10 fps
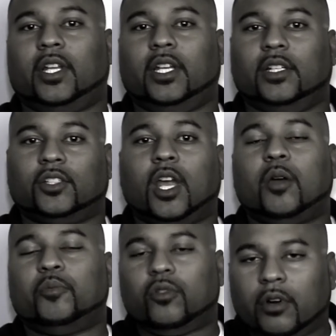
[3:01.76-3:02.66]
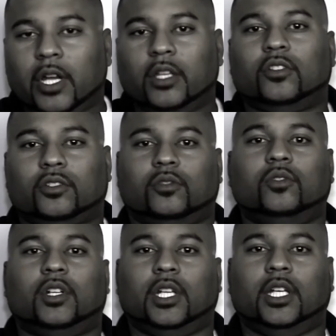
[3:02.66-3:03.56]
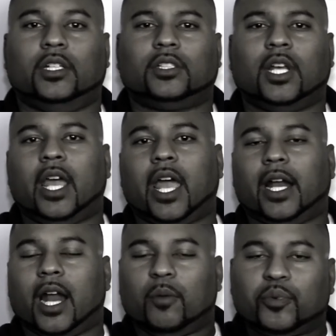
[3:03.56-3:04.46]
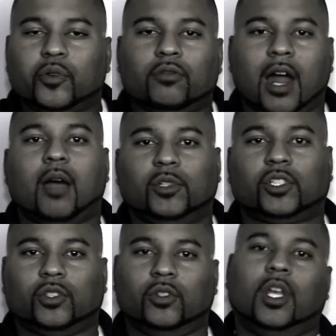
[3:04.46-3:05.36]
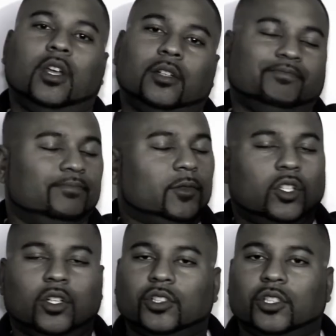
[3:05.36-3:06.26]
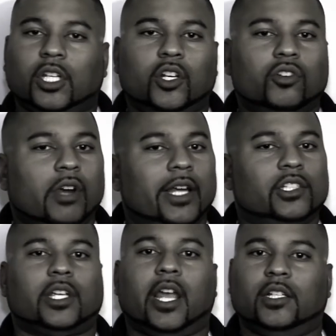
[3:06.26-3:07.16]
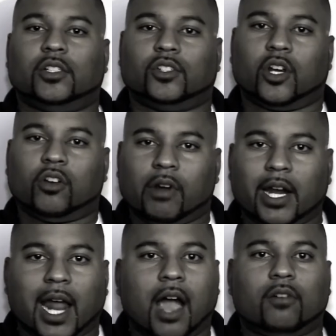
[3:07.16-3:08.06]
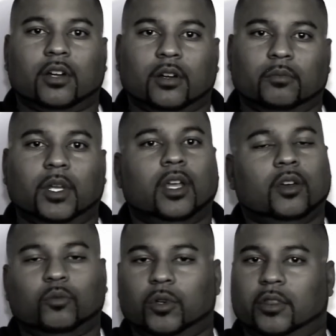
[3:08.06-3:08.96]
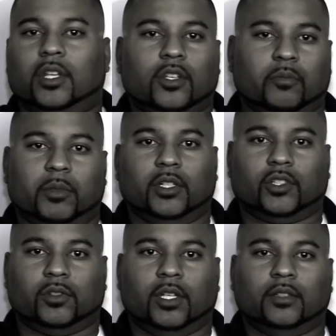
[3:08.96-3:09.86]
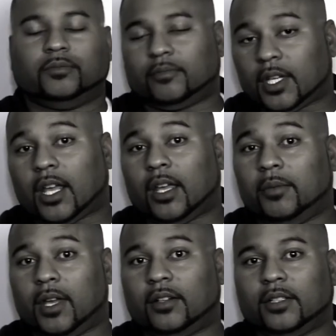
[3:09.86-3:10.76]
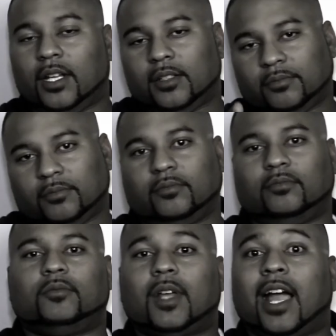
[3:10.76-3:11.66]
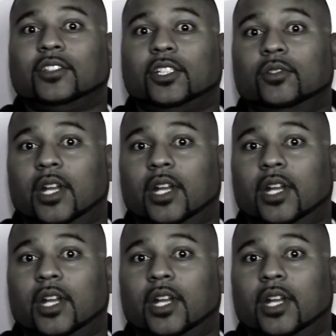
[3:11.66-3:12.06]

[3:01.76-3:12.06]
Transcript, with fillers: leaders. Bring your student leaders. And I promise you, you'll see great changes and great outcome within your ministry. Amen. I'll see you